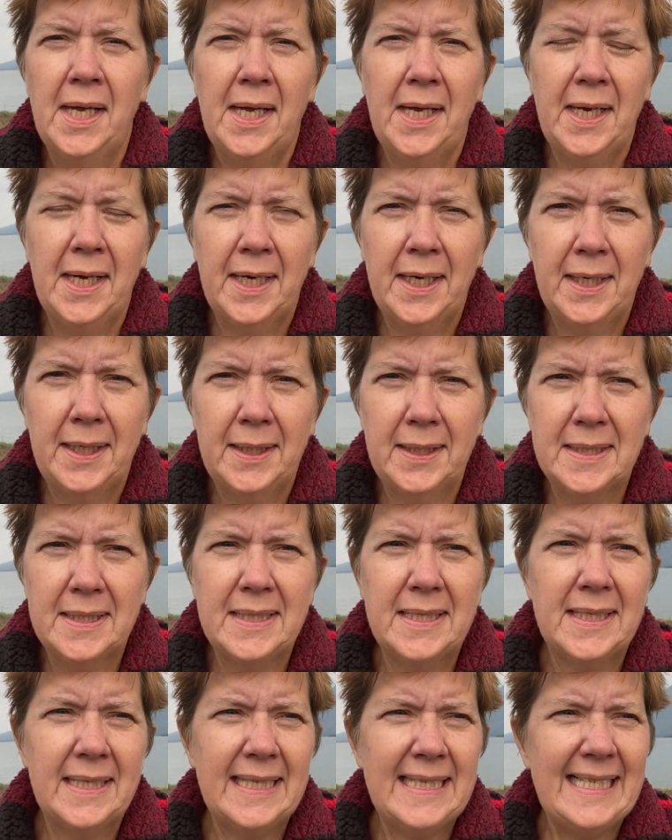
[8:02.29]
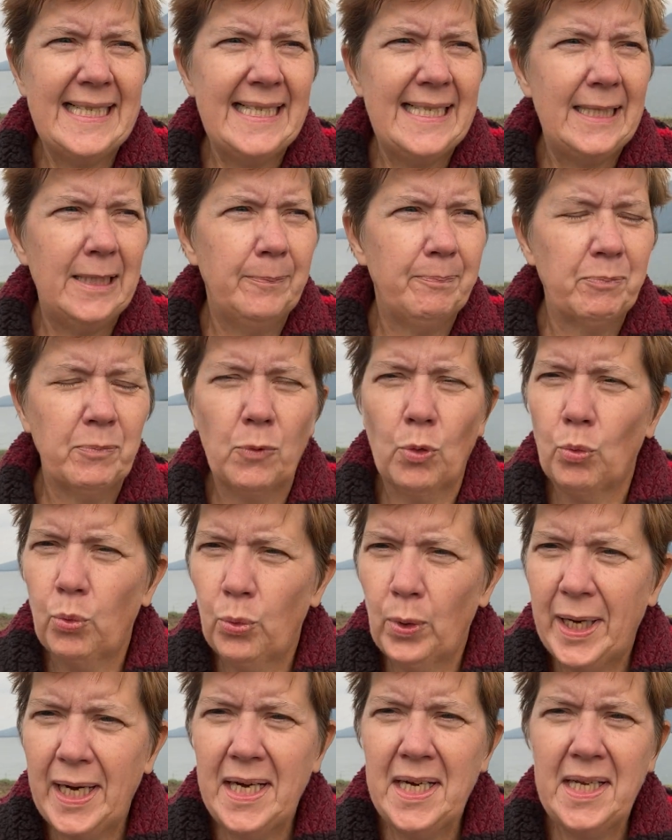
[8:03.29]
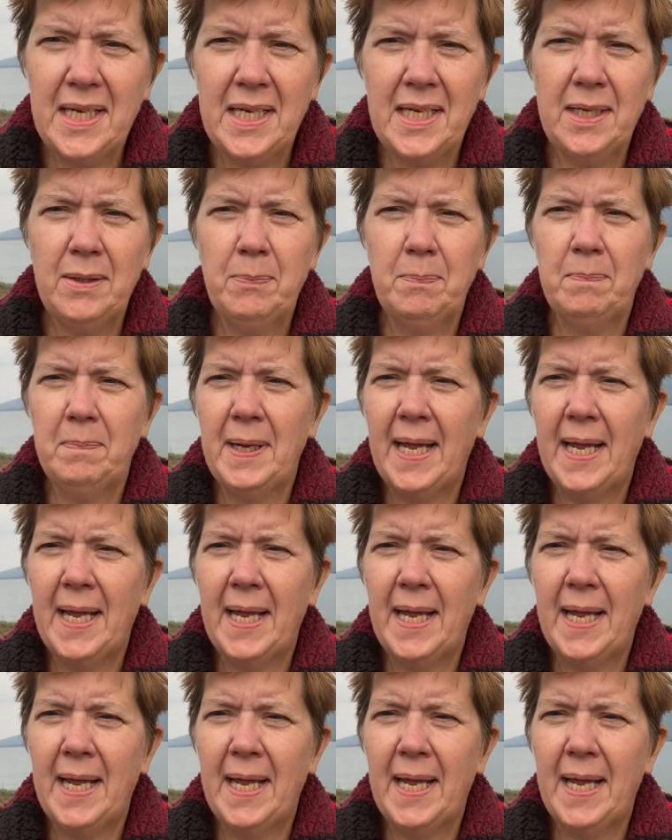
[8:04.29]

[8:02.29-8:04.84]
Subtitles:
And rainy,